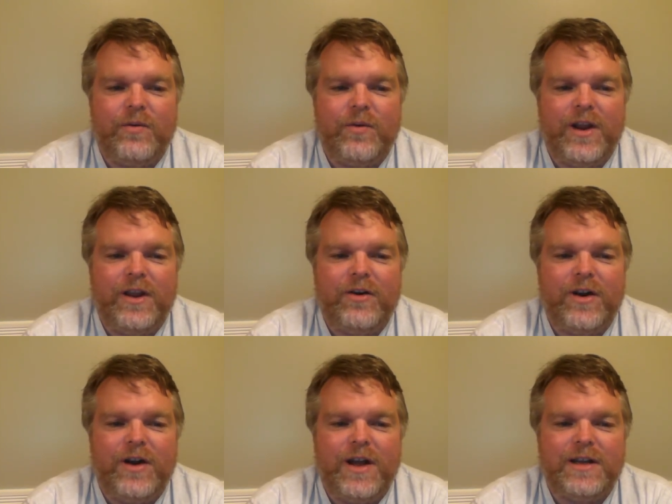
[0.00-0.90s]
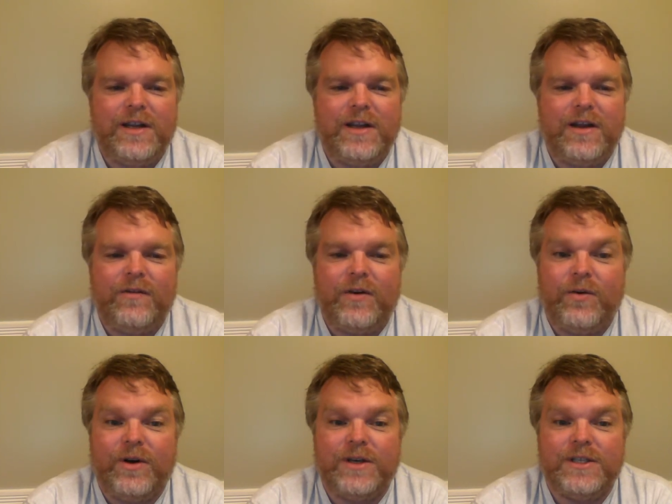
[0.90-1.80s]
Ready or Not, of
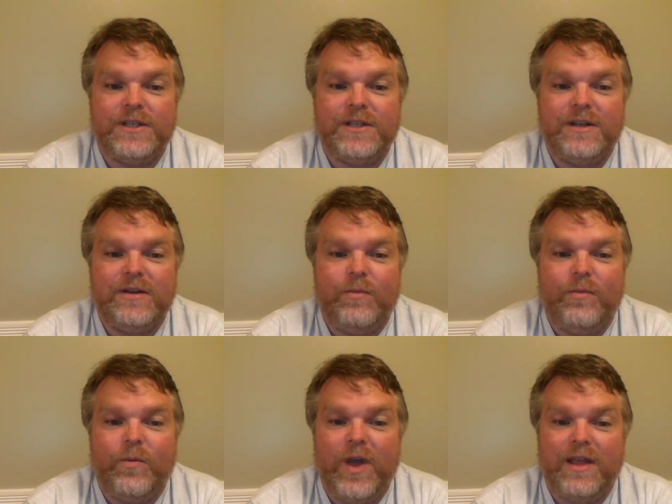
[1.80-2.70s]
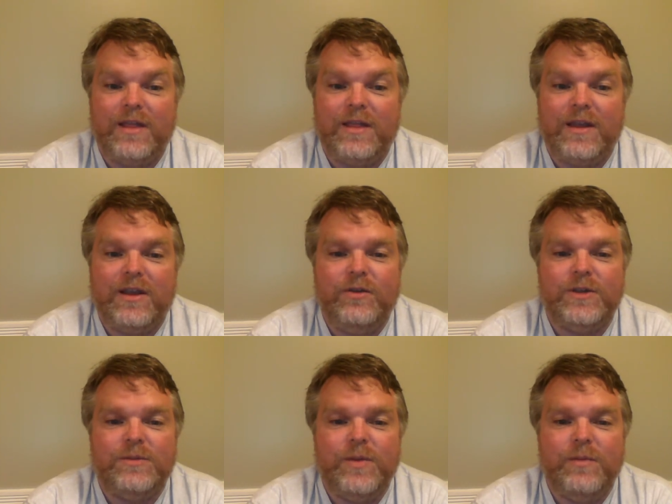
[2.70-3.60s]
course, with You
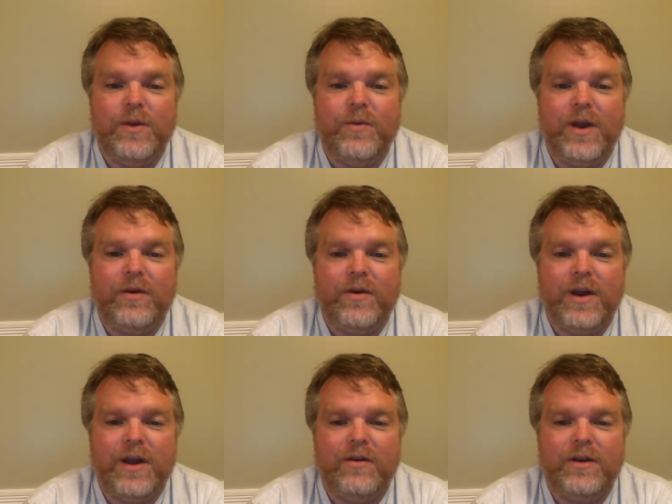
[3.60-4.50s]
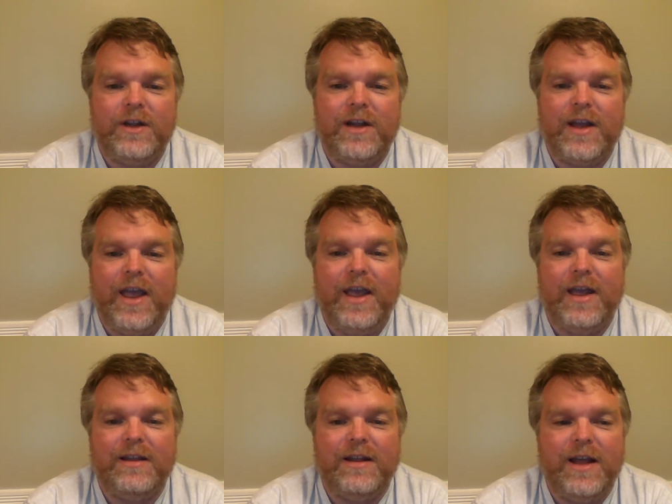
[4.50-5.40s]
Spin Me White Round,
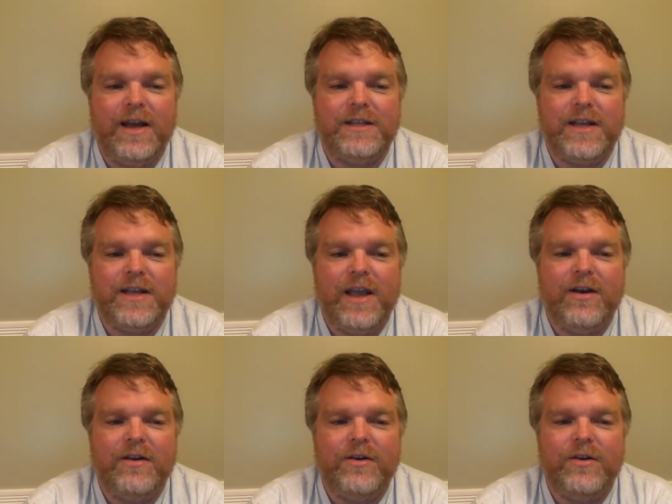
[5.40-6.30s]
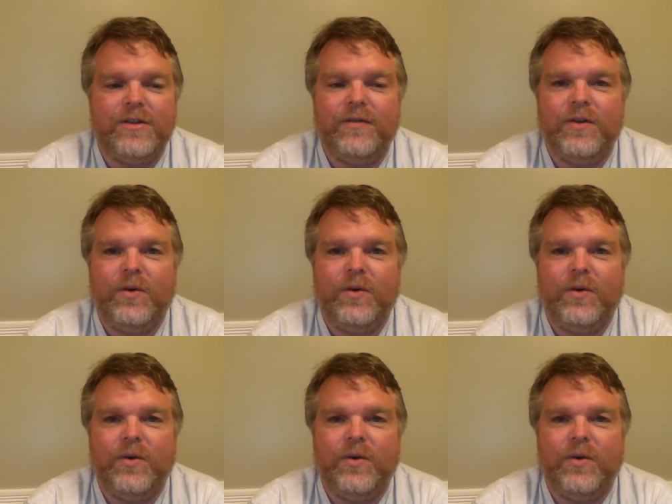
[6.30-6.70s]
and the last keg on earth of the